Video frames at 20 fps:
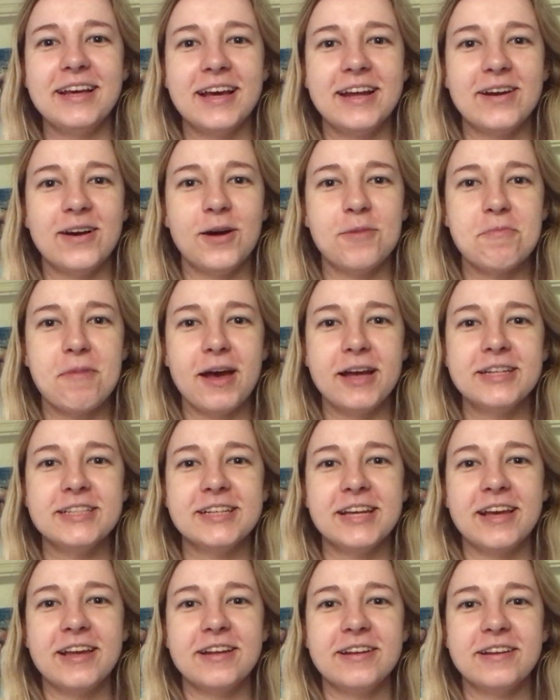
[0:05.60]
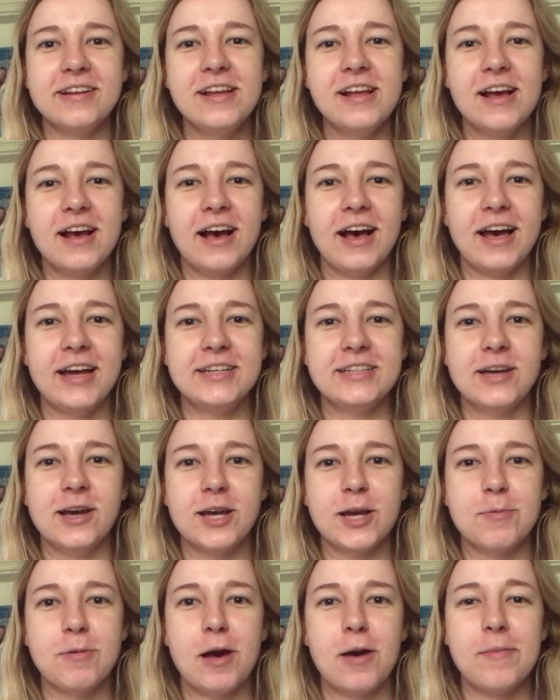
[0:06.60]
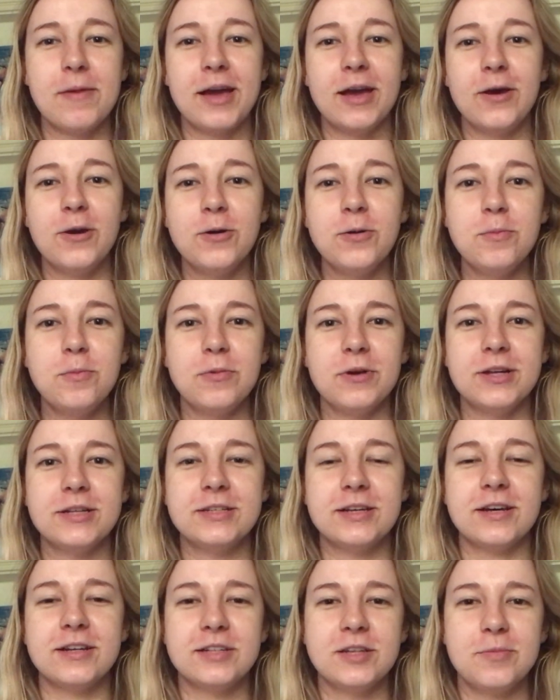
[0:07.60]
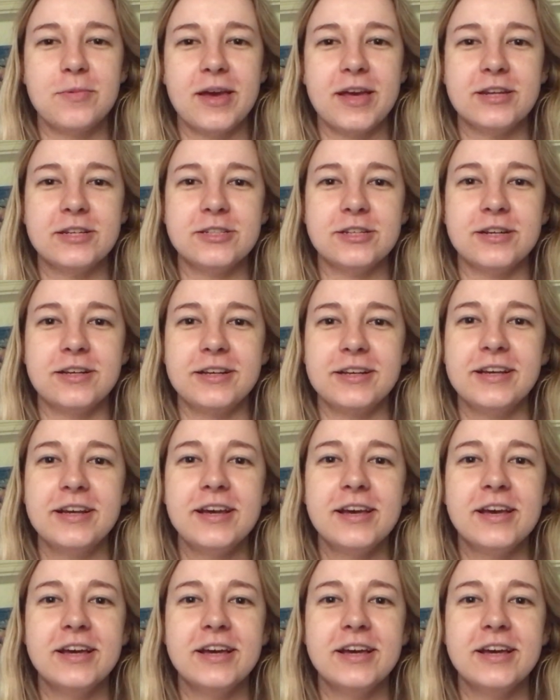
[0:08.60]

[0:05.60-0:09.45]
and on my channel, I talk about my own print-on-demand journey